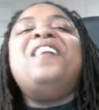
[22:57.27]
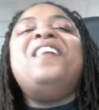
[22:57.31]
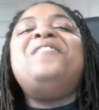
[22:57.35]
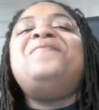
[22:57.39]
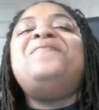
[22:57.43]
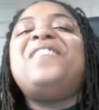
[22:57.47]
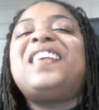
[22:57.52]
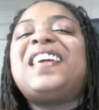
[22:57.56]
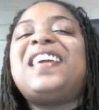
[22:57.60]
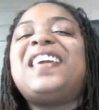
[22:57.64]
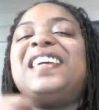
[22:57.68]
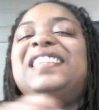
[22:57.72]

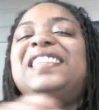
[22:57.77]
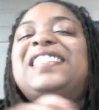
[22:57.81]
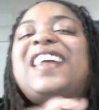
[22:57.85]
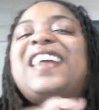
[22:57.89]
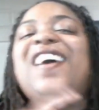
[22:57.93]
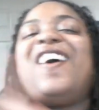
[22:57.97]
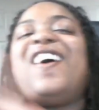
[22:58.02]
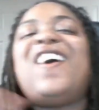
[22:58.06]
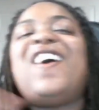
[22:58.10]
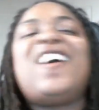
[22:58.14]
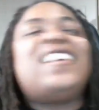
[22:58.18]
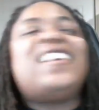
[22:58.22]
Because
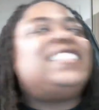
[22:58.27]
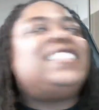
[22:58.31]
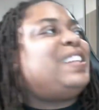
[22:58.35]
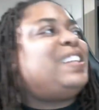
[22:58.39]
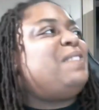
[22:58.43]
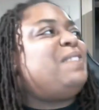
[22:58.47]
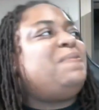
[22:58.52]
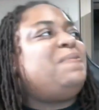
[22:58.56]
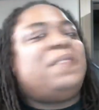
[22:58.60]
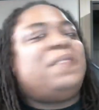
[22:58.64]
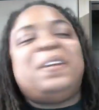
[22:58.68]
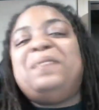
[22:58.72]
there are
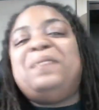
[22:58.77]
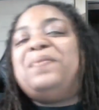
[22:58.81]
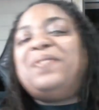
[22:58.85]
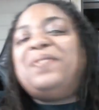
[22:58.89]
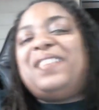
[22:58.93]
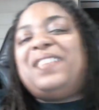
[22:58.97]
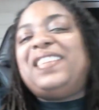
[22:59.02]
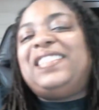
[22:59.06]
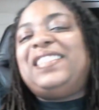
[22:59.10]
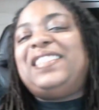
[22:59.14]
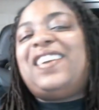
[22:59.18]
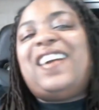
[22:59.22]
some people
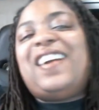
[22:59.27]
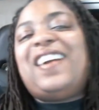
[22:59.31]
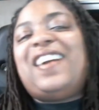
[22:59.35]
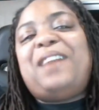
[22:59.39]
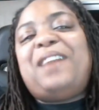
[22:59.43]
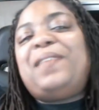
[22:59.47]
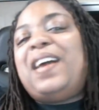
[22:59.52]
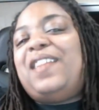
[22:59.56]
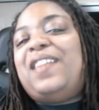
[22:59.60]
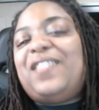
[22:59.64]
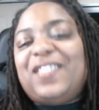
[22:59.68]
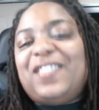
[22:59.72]
that start,
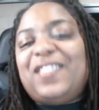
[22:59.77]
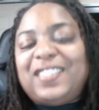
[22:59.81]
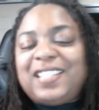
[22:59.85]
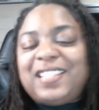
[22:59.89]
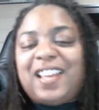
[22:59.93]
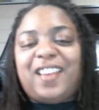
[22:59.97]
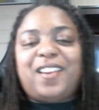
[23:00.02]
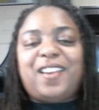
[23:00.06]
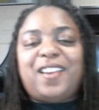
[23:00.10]
I'm not even going to tell